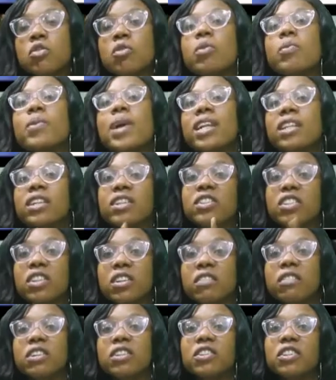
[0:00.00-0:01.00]
know, we're in a
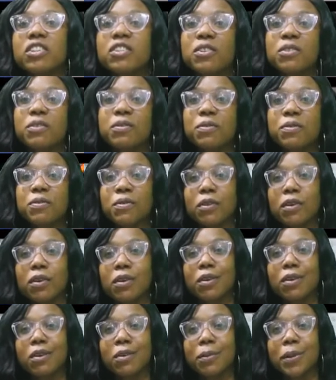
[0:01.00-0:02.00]
generation of
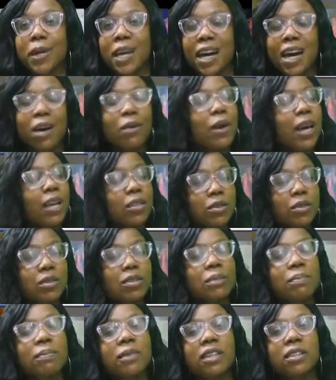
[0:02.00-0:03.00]
where I saw
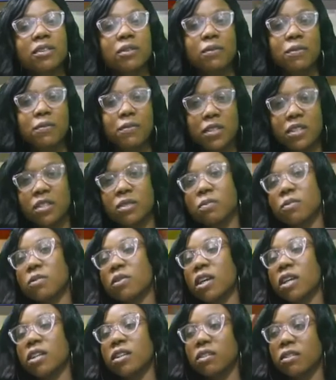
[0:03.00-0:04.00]
something on
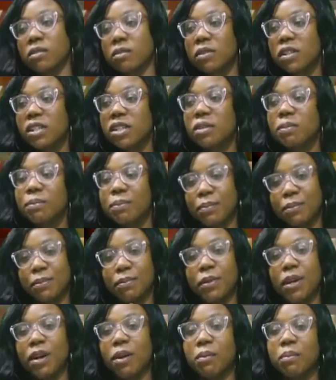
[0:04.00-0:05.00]
Facebook and it really
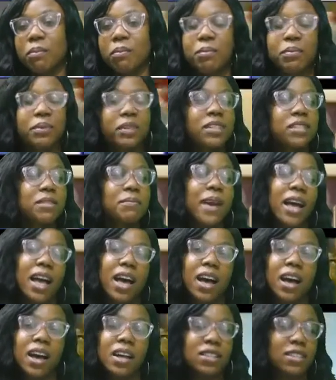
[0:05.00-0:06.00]
breaks my
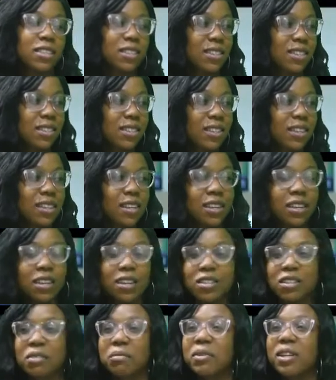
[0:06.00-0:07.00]
heart.
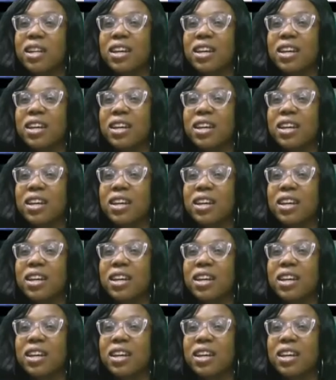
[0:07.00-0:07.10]
Someone